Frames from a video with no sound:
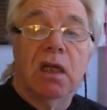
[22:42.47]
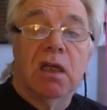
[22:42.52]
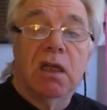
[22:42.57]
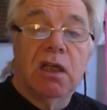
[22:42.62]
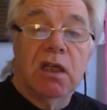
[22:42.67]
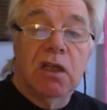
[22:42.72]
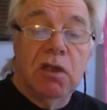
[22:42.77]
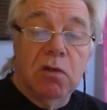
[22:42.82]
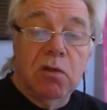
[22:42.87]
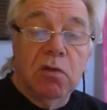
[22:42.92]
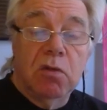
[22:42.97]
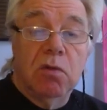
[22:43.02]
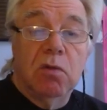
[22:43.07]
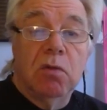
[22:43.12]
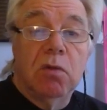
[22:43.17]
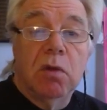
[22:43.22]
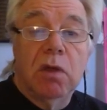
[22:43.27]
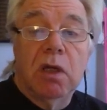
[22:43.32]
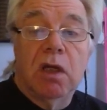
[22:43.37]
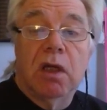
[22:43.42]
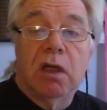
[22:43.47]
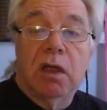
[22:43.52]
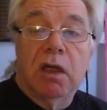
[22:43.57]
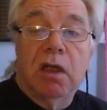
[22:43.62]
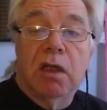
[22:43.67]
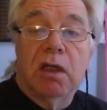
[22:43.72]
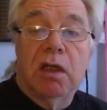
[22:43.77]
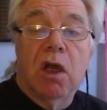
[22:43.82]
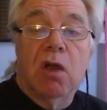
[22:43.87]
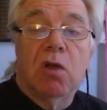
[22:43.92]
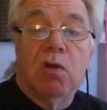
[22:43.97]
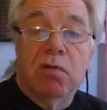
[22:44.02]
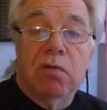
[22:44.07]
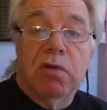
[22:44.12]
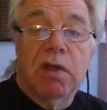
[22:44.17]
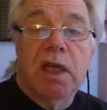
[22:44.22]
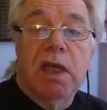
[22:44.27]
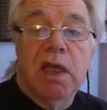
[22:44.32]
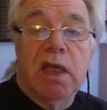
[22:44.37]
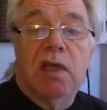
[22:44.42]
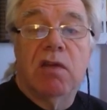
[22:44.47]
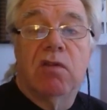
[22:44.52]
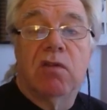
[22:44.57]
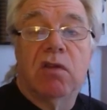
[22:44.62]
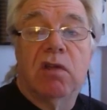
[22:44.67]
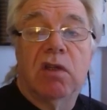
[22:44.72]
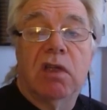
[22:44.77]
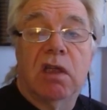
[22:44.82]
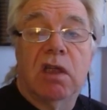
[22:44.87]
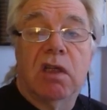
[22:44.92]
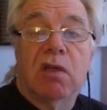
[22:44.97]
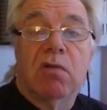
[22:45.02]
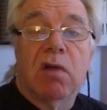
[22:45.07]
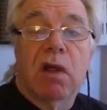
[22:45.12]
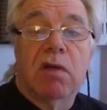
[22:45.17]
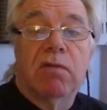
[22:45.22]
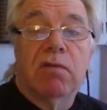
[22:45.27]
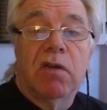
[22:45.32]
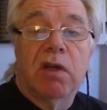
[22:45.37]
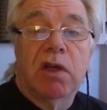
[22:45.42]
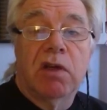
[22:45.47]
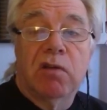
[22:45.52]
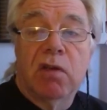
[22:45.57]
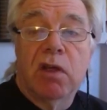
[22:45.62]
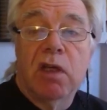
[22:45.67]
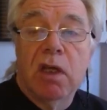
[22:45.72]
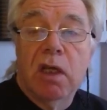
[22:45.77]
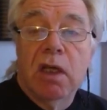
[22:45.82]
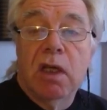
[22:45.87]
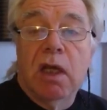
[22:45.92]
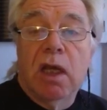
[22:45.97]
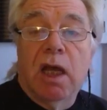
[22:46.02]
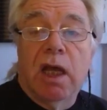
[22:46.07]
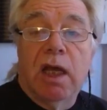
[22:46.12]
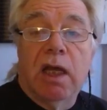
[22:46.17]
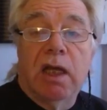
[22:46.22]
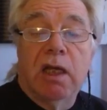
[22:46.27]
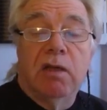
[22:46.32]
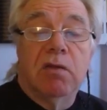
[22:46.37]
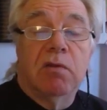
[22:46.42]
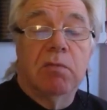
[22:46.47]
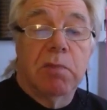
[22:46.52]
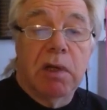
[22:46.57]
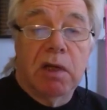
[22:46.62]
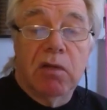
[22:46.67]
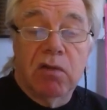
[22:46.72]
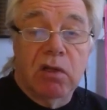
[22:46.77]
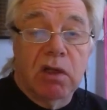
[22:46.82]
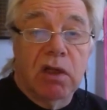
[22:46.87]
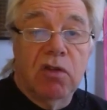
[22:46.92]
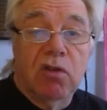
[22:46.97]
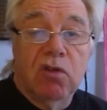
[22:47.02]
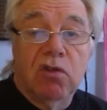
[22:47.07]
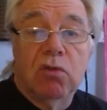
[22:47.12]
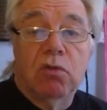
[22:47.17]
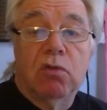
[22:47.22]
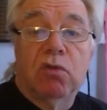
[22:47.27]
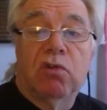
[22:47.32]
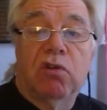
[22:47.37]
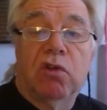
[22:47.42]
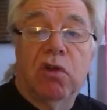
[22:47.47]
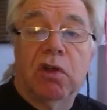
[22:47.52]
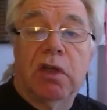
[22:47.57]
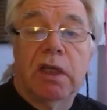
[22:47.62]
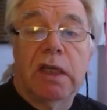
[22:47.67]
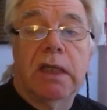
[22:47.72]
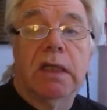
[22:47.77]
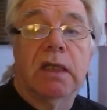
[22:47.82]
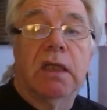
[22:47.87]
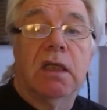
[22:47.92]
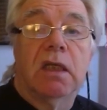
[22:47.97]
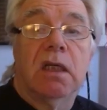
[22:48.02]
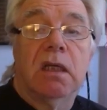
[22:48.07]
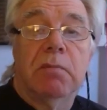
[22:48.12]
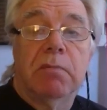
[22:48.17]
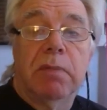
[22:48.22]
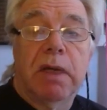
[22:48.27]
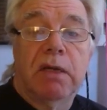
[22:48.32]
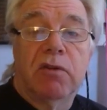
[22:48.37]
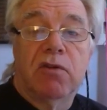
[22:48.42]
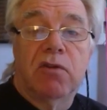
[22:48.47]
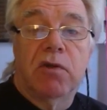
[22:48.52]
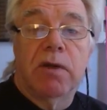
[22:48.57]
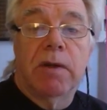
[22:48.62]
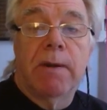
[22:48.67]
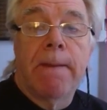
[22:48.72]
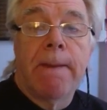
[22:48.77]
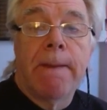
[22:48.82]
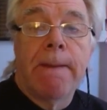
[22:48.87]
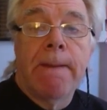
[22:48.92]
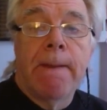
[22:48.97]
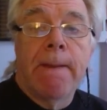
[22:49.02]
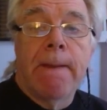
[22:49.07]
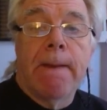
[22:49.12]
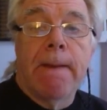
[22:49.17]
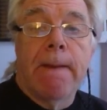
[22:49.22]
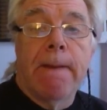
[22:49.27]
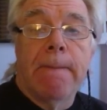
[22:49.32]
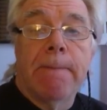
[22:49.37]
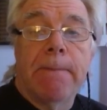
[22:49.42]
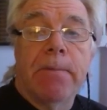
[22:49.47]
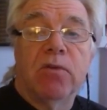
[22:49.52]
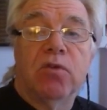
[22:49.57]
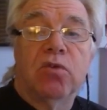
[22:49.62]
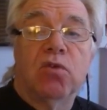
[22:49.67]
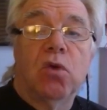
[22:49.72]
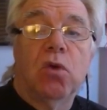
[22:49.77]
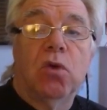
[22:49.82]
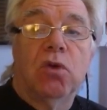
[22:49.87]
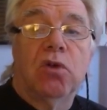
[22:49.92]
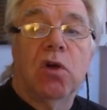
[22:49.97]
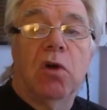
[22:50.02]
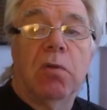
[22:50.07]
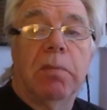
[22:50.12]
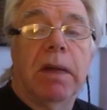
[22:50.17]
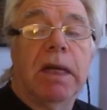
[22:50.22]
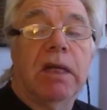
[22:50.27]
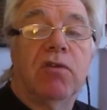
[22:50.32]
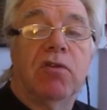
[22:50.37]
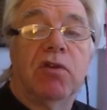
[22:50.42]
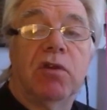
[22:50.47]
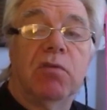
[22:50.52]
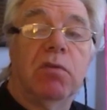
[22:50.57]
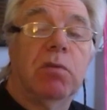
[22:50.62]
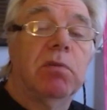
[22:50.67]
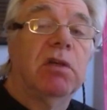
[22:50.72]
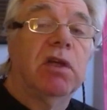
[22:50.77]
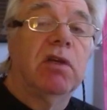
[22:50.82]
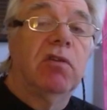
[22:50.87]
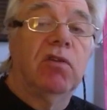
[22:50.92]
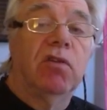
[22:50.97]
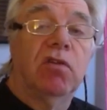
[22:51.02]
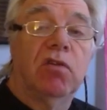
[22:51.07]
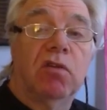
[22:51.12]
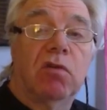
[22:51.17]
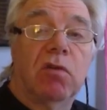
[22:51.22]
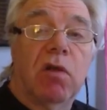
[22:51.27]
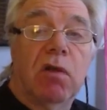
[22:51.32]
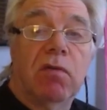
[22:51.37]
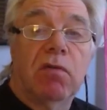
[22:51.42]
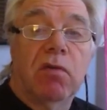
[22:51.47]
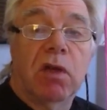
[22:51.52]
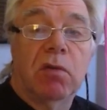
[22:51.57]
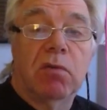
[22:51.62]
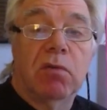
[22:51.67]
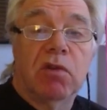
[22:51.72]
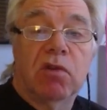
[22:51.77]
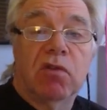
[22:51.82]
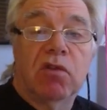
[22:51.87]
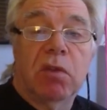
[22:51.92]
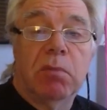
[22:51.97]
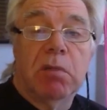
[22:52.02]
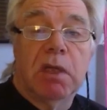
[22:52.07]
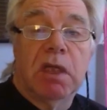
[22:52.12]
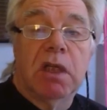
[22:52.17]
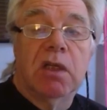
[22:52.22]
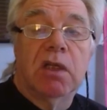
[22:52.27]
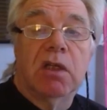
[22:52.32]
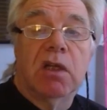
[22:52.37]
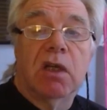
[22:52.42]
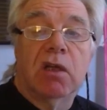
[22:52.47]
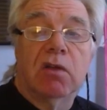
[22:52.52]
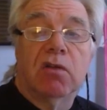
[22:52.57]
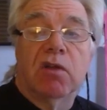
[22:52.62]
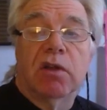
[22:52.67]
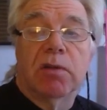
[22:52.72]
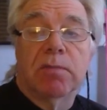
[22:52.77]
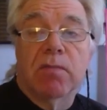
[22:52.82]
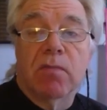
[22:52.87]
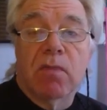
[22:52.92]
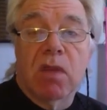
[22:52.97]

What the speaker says: you can overheat the graphite and basically short circuit the battery. The StoreDot battery replaces the graphite with a semiconductor